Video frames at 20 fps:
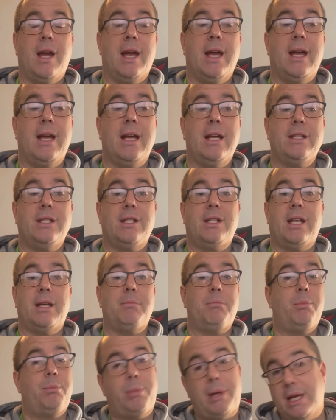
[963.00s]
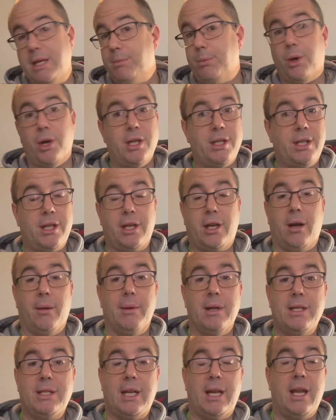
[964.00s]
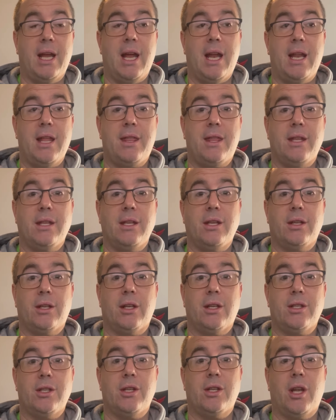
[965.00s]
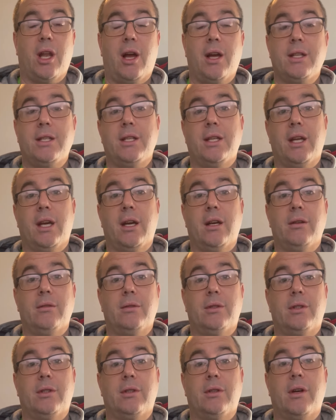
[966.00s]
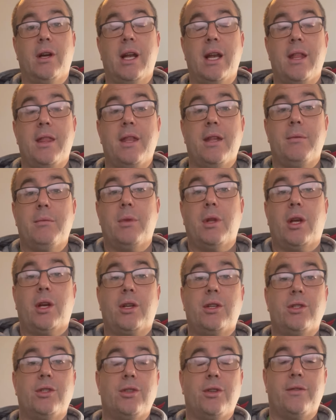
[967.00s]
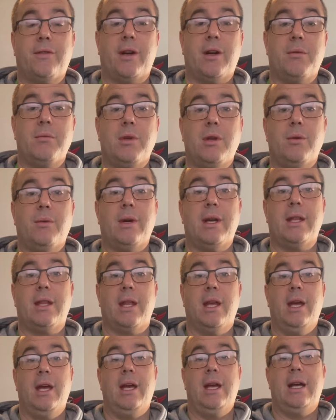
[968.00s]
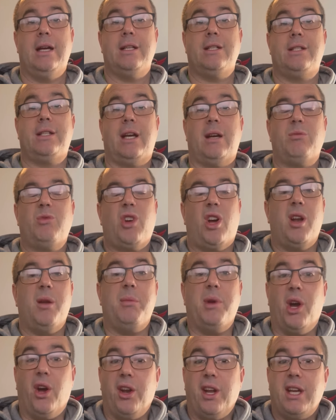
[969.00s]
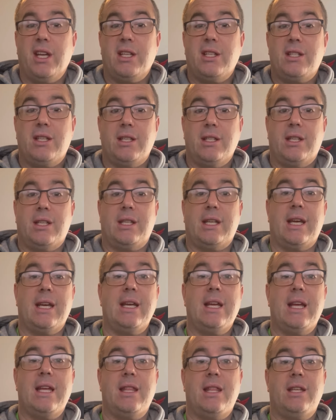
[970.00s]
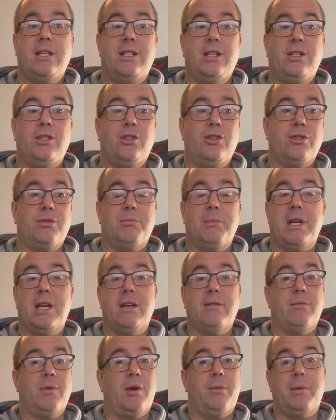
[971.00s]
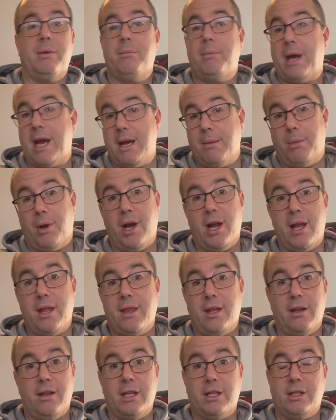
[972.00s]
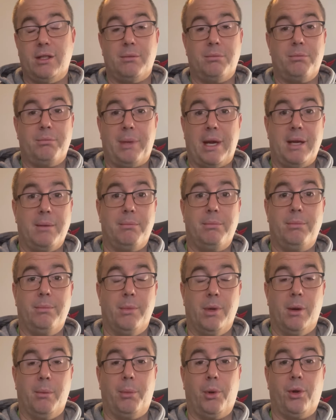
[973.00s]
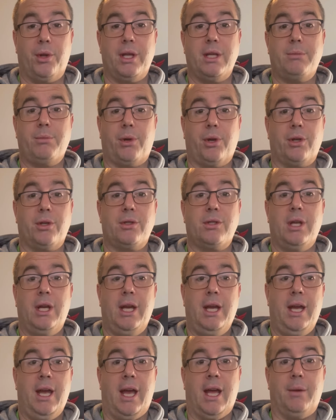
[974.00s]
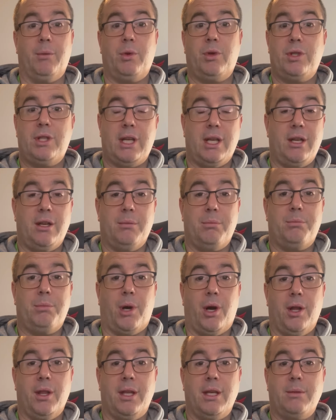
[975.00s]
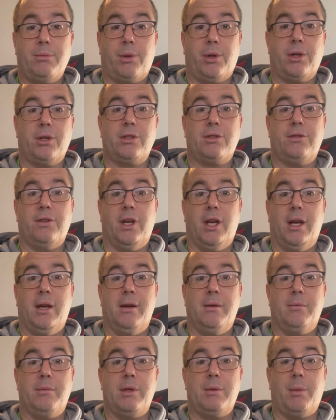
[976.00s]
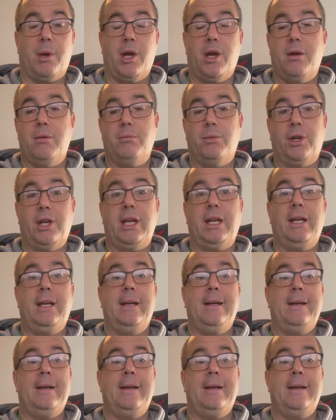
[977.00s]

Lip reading: As I say, please put into the comments anything you'd like to know or anything I can sort of help you with. And so I'm trying to be honest. As I say, this is just me. I've not been paid by anything. This is paid. You know, bought these products and will continue buying these products with my own money.